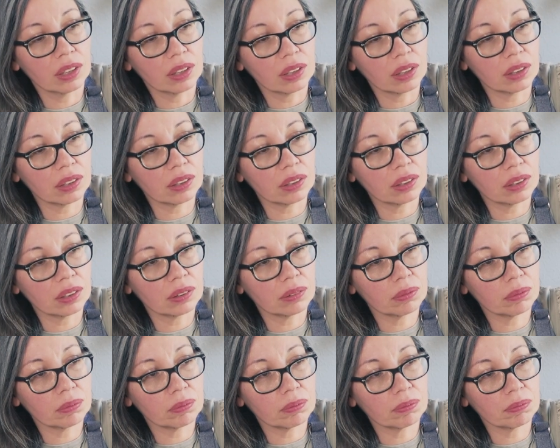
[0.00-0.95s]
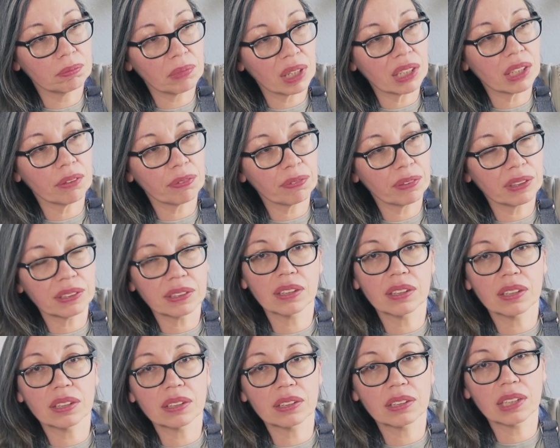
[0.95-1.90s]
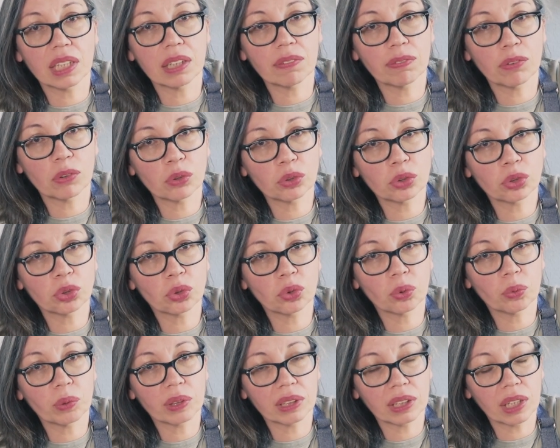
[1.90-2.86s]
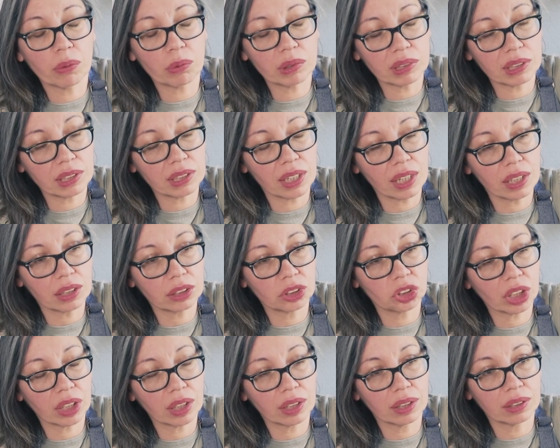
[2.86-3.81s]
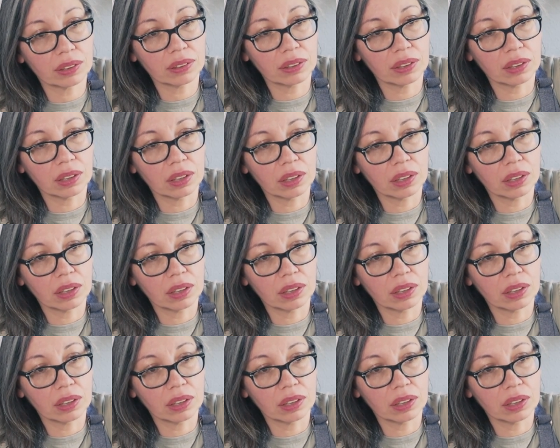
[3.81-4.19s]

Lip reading: manifested itself also when I was a young child.